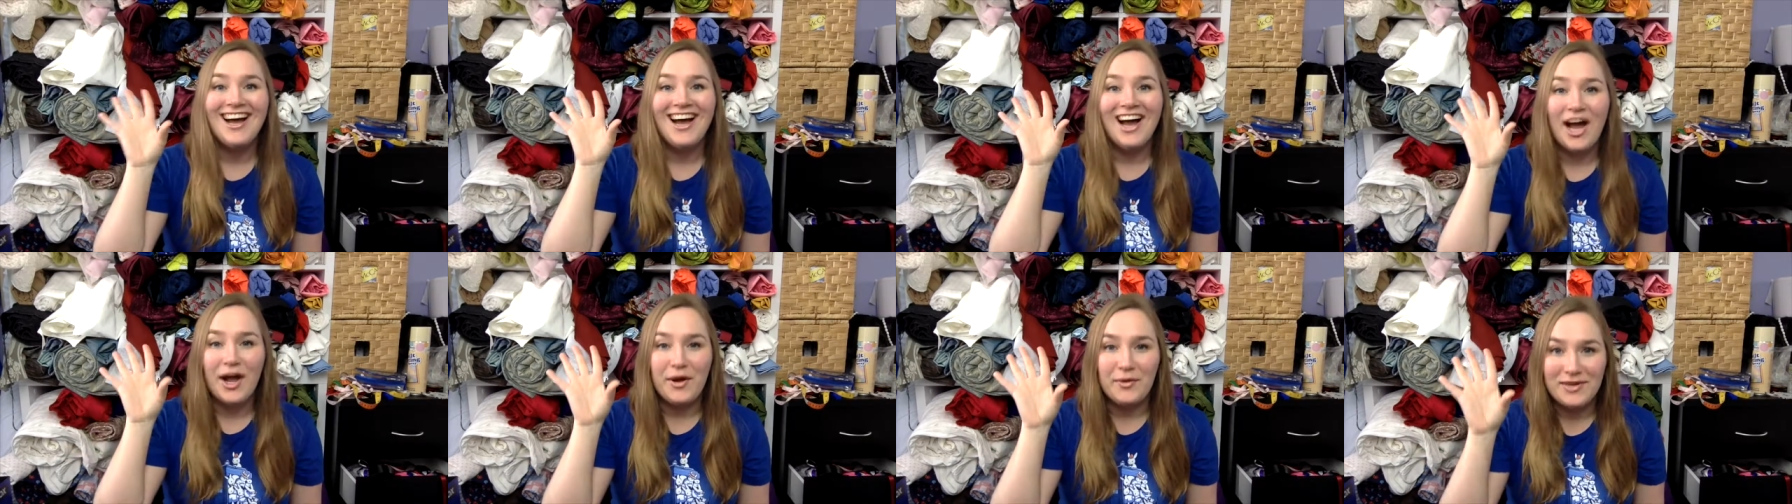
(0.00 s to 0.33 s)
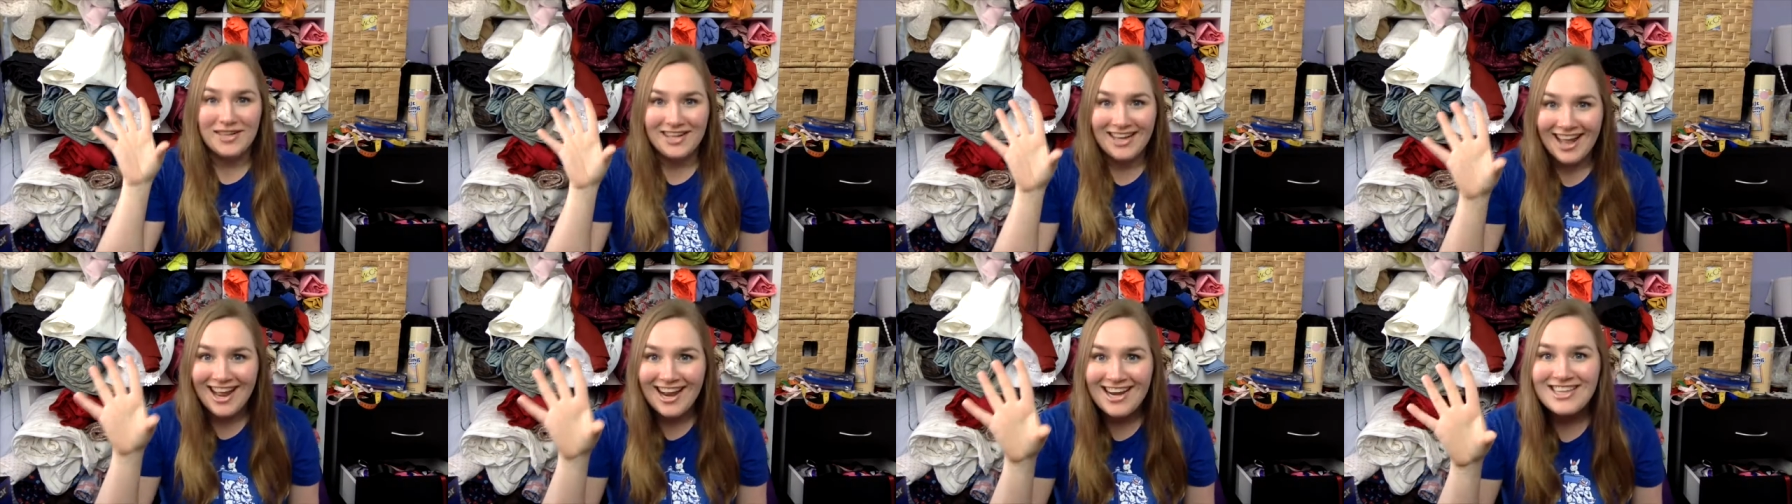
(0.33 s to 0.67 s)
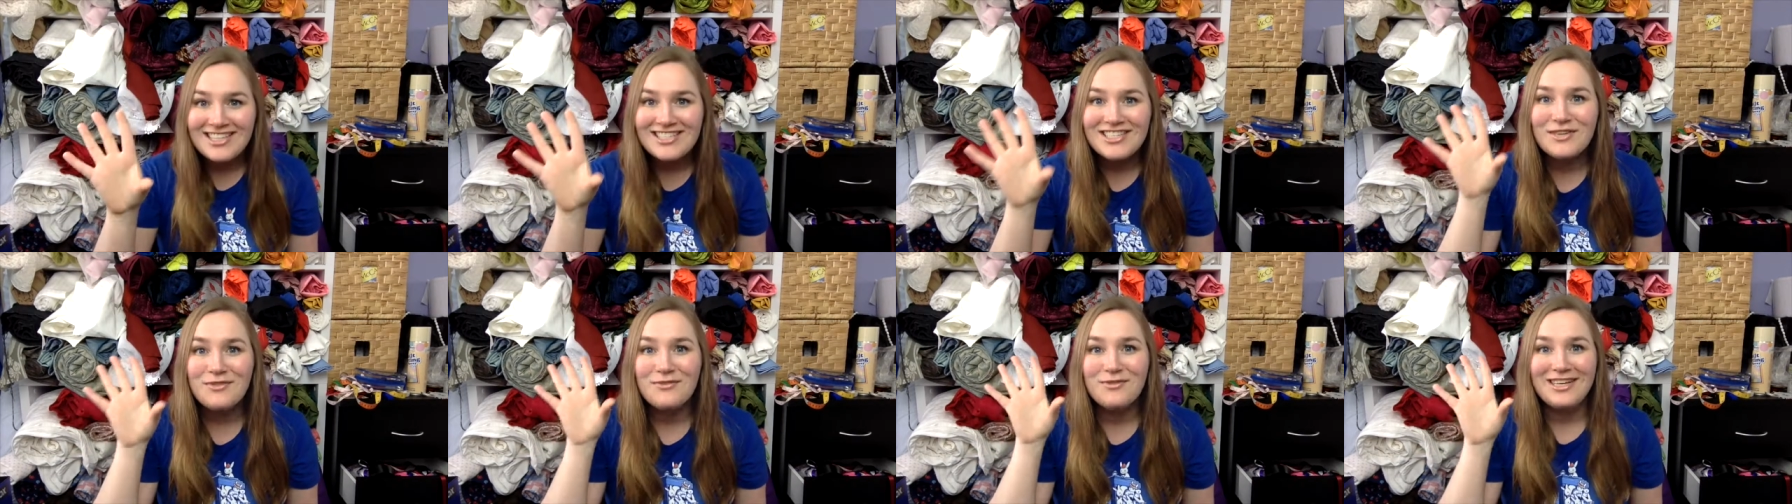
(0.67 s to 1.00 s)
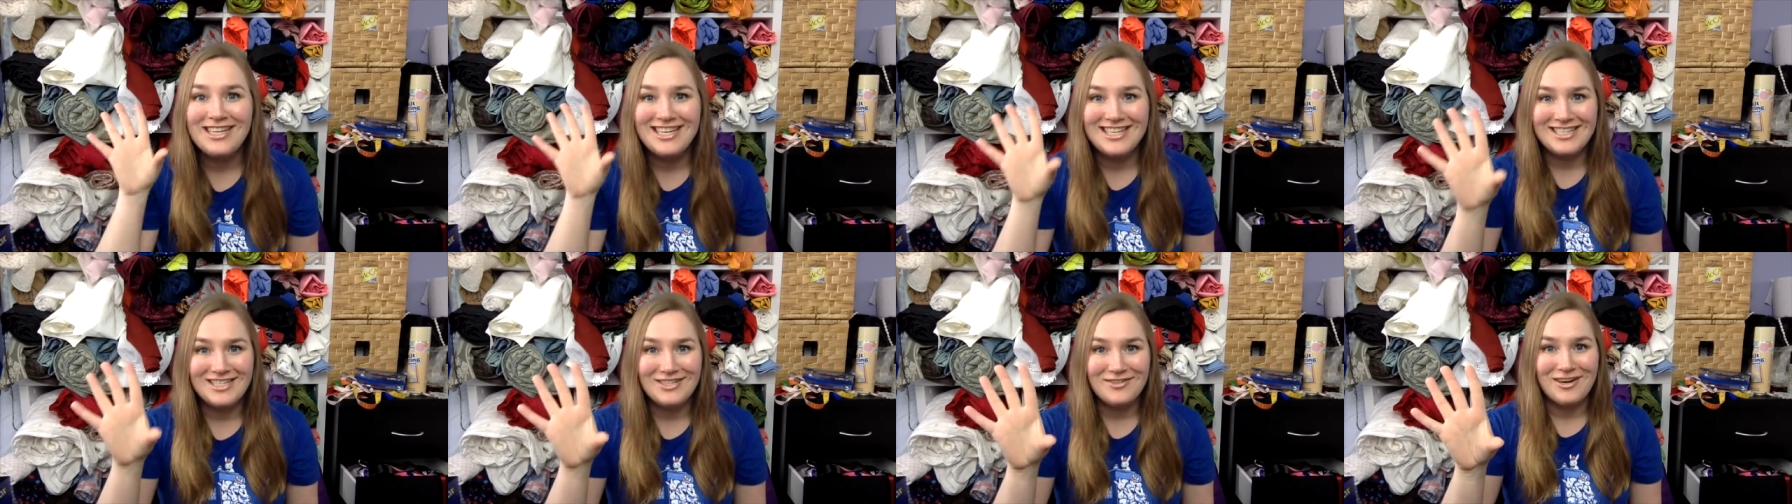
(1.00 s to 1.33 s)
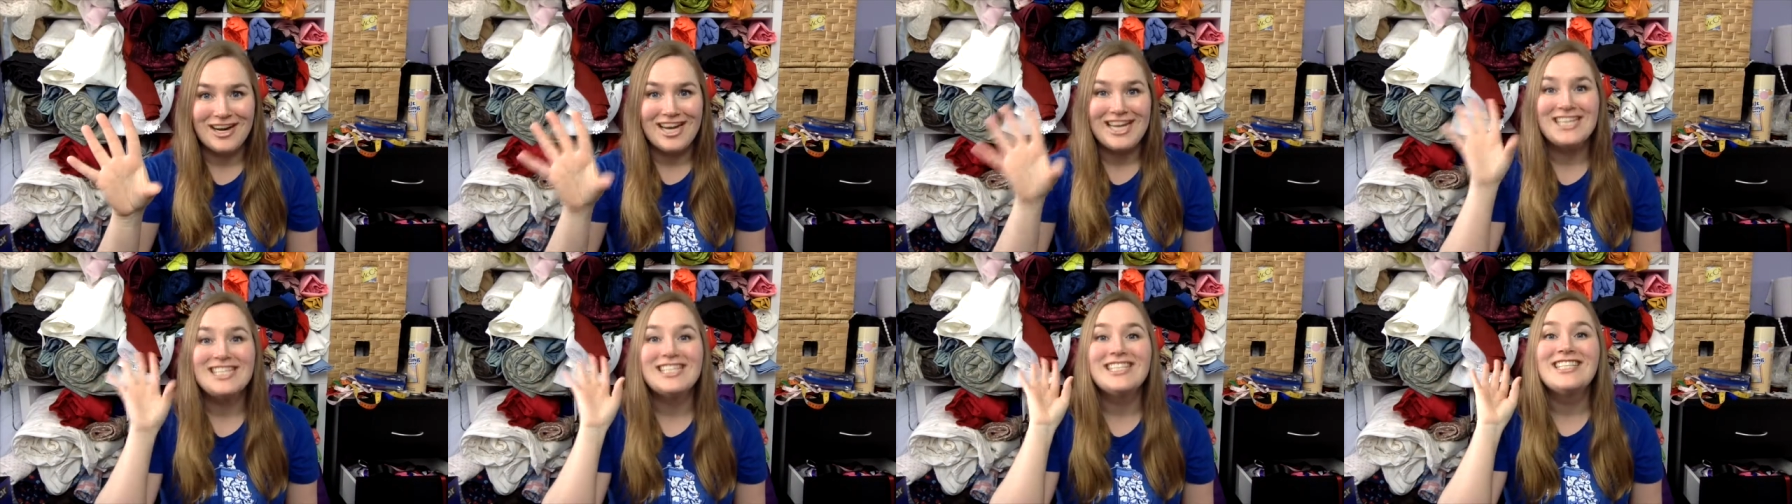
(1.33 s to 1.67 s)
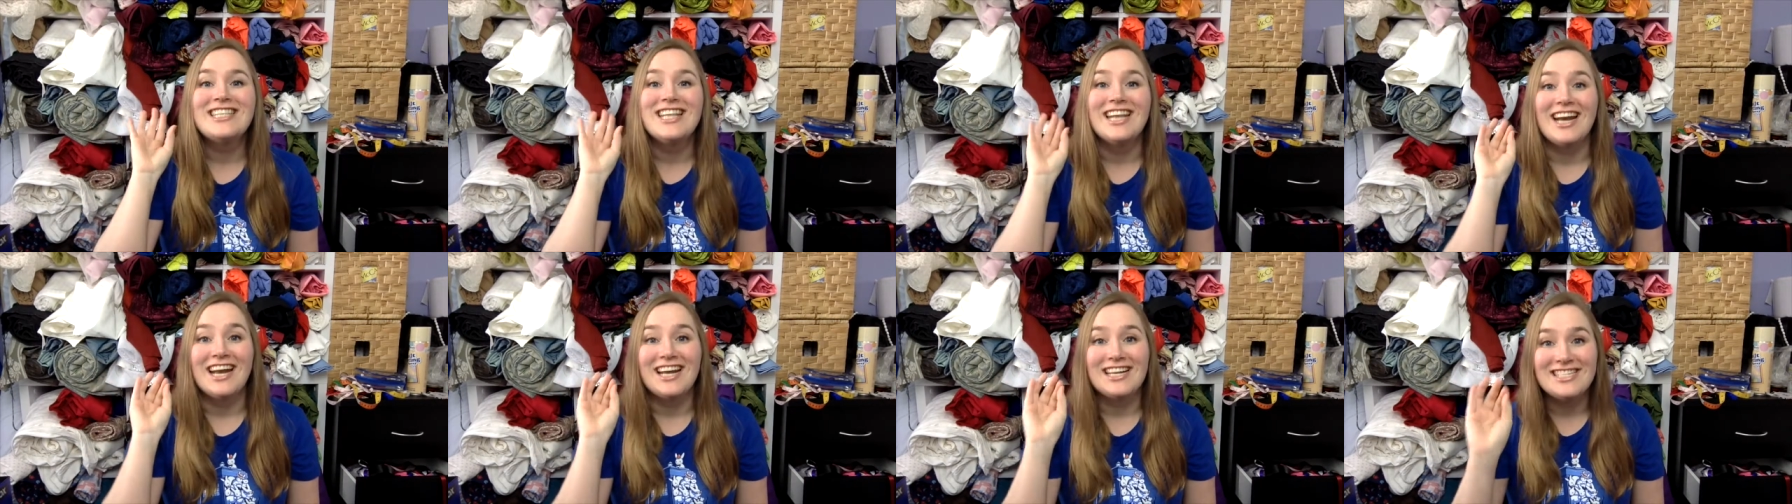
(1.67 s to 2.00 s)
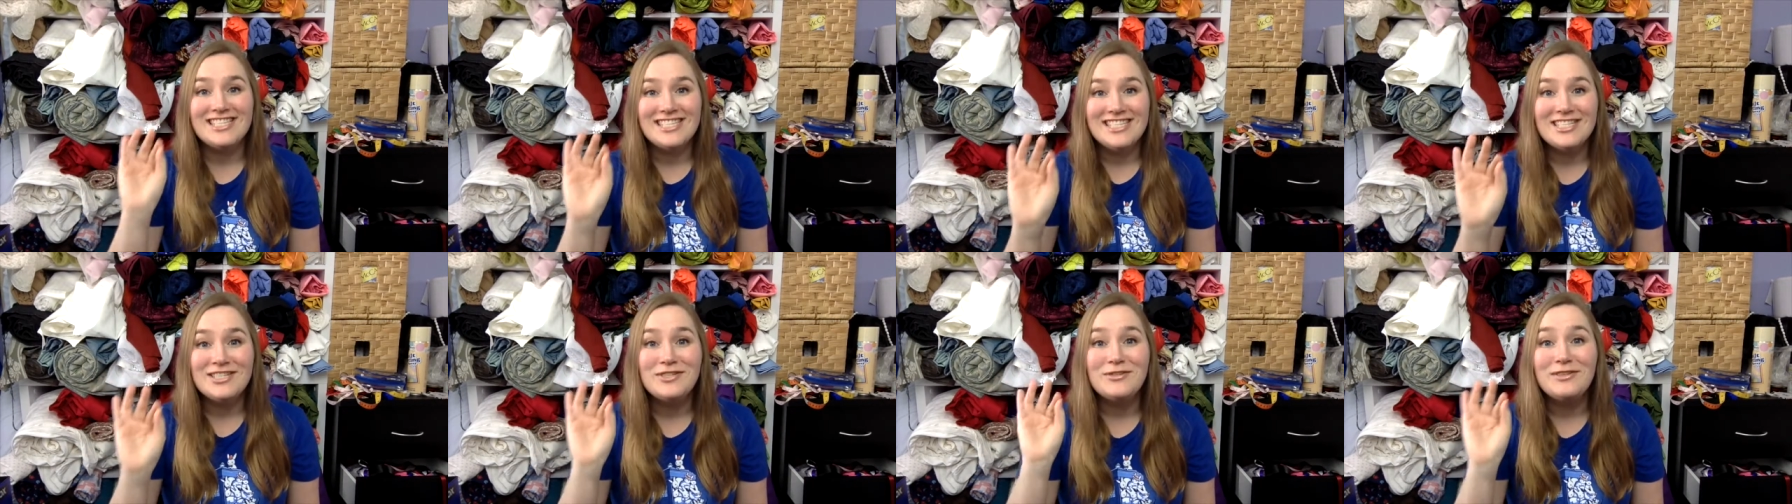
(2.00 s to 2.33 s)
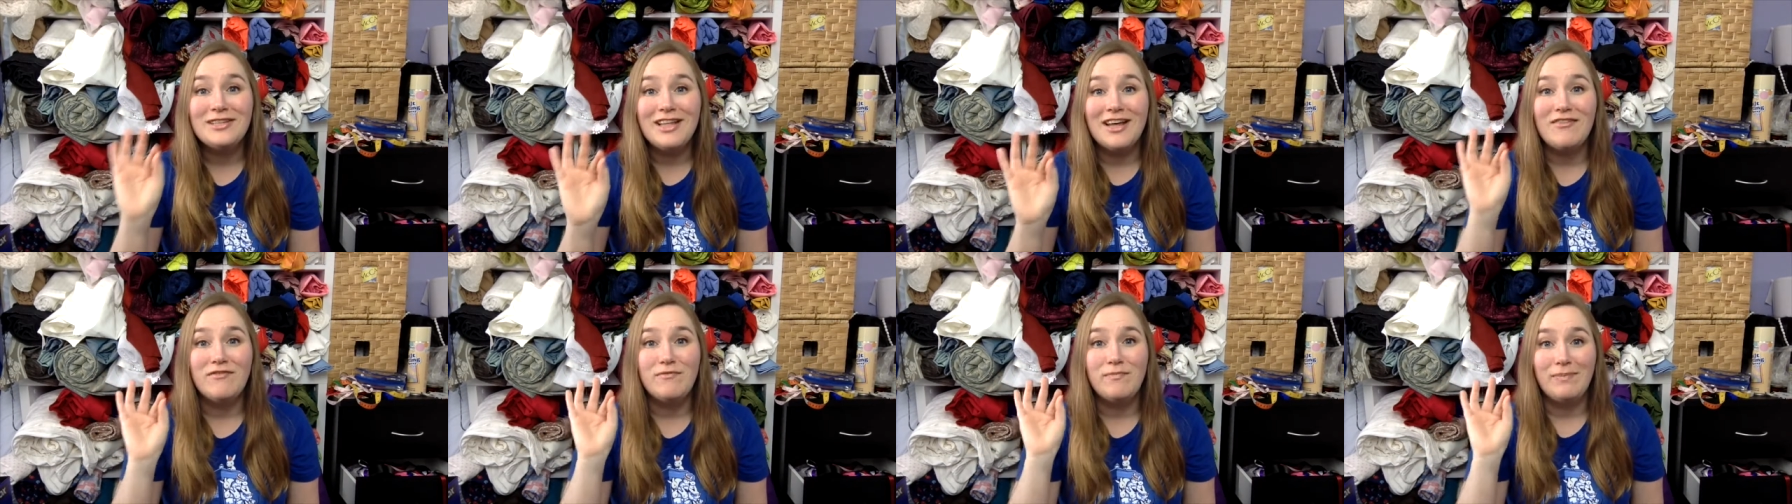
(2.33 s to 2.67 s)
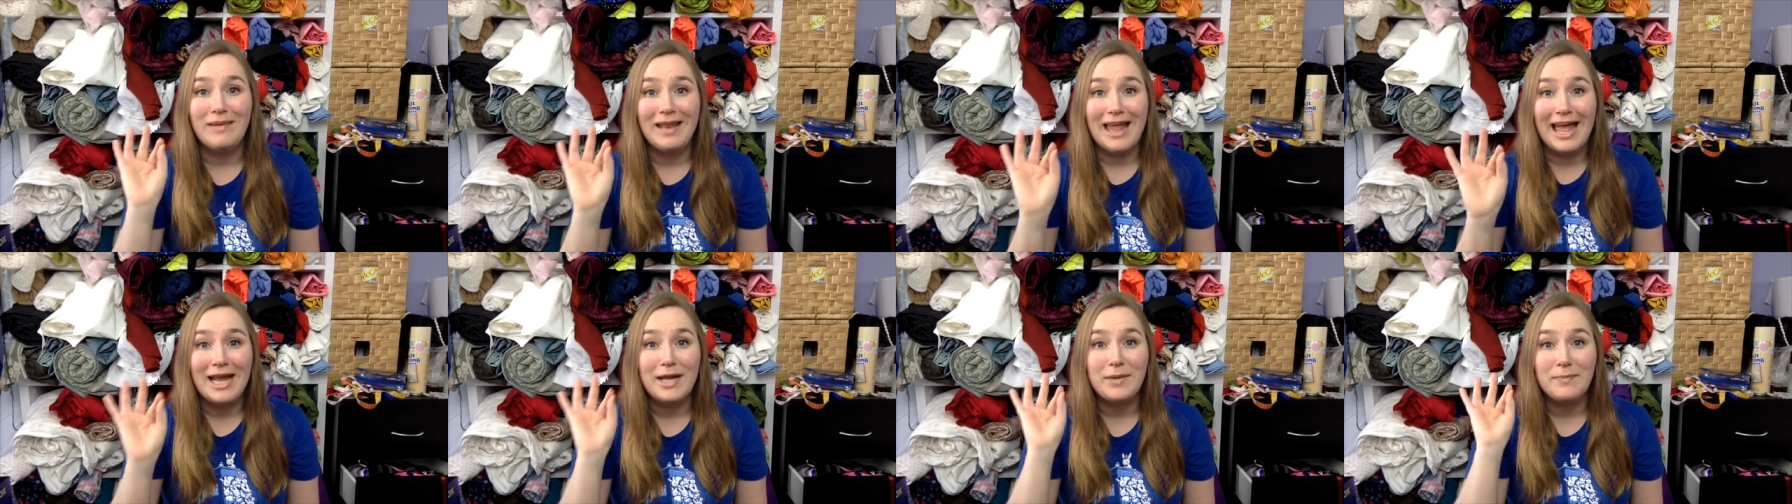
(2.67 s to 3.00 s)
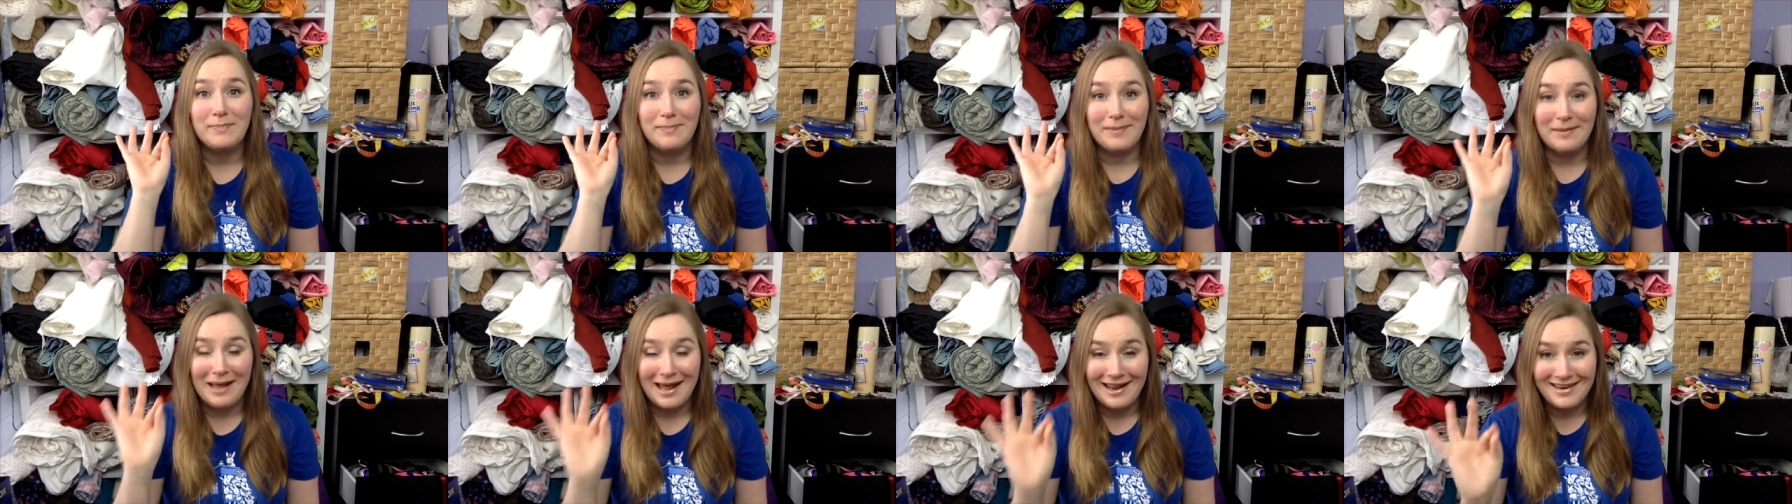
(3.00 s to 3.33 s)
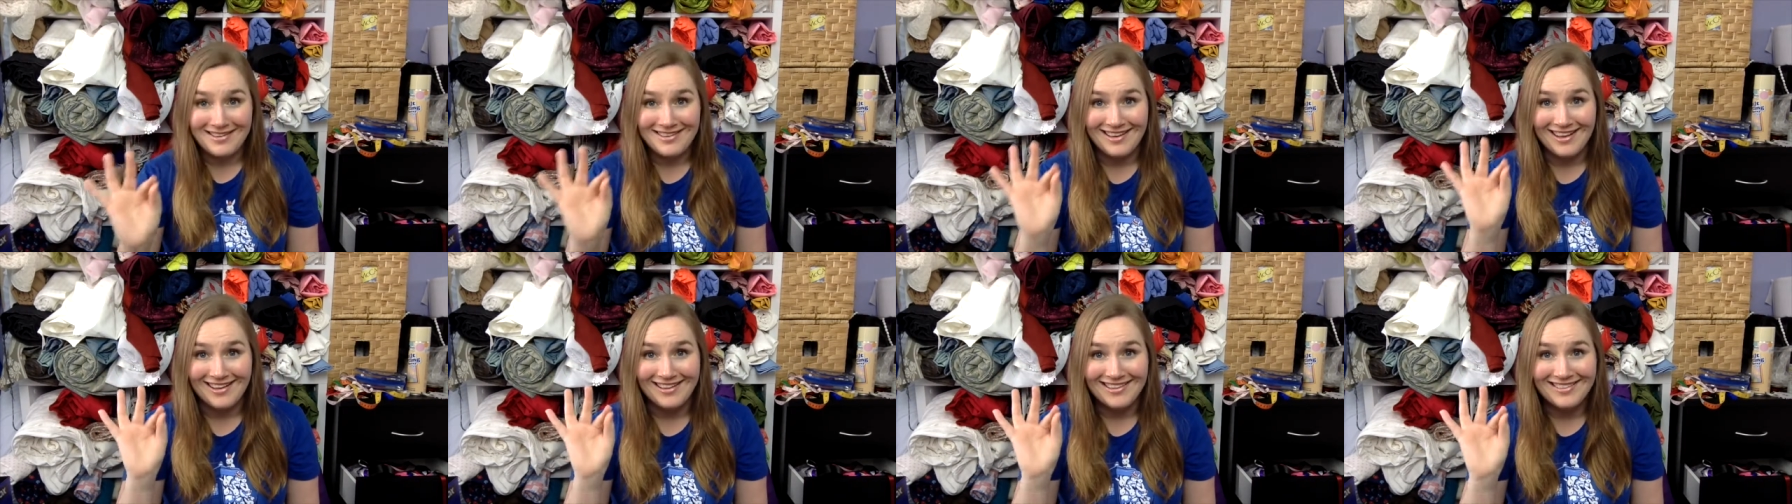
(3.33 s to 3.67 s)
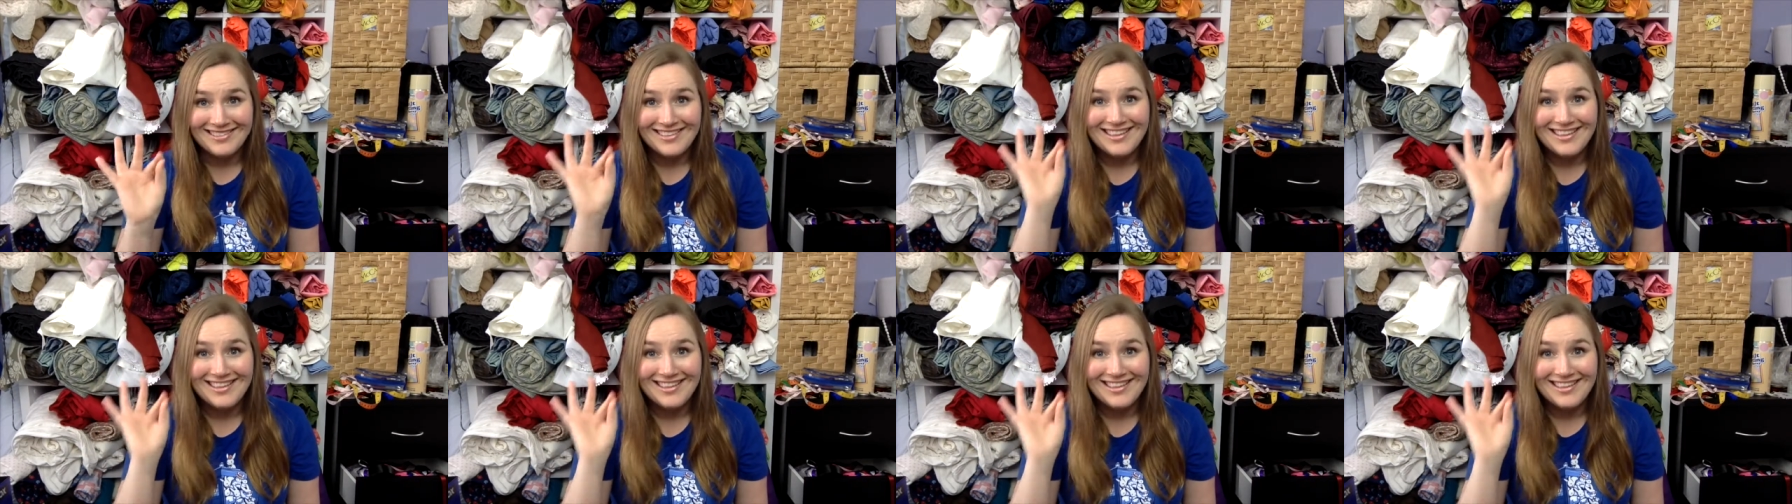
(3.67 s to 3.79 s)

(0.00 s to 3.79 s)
I would like to reiterate that I still love Black Butler.